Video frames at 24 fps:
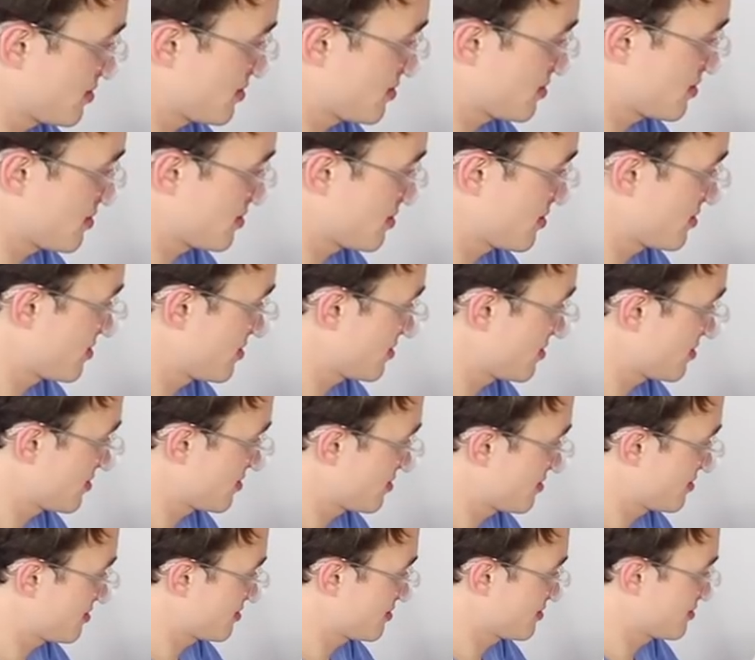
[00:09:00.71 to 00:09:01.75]

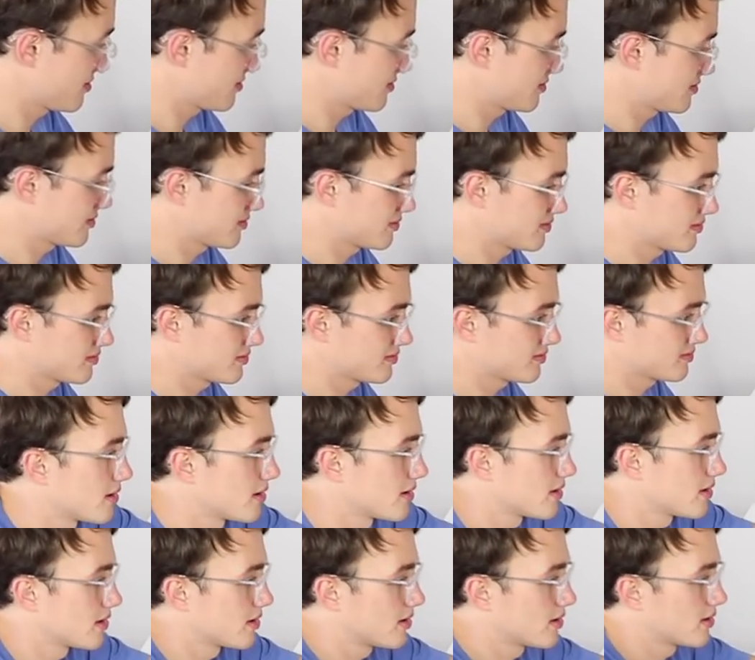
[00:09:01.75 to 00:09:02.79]

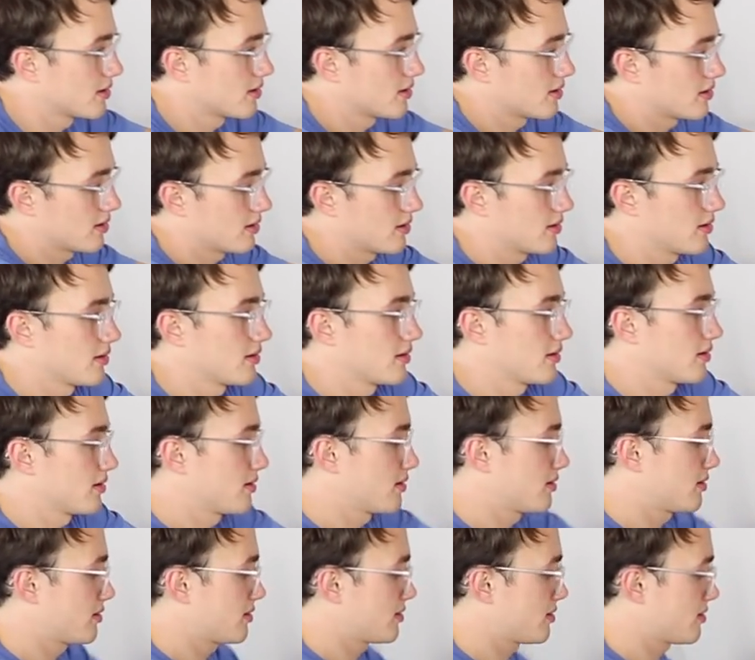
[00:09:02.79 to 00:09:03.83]

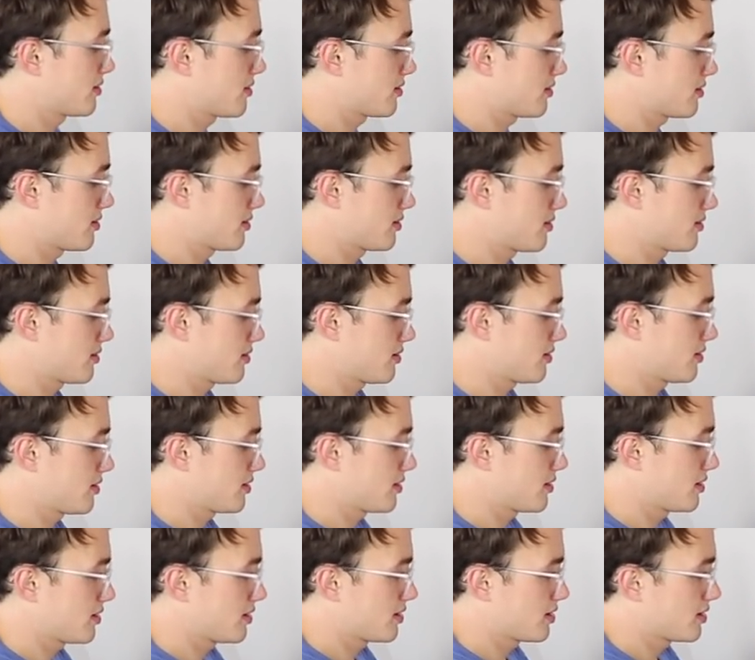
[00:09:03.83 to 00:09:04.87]

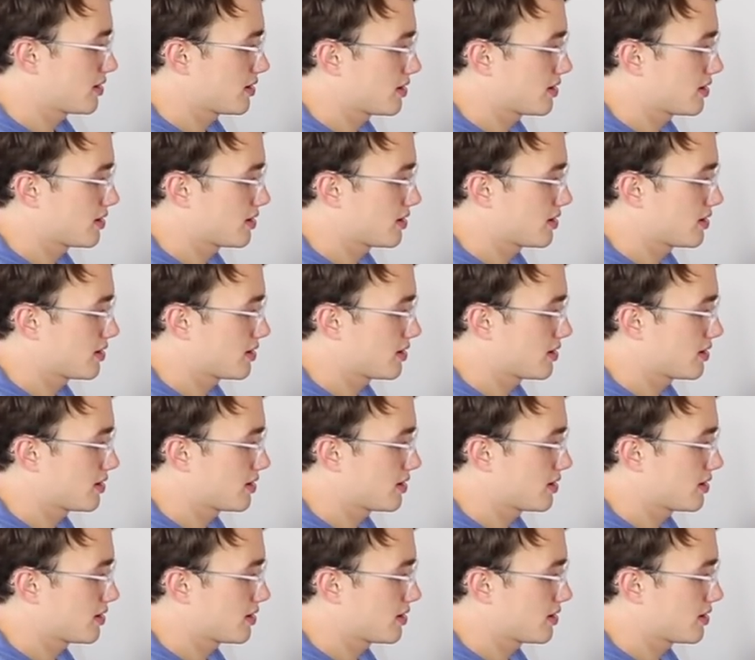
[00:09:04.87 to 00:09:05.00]
No words are spoken by the person on screen.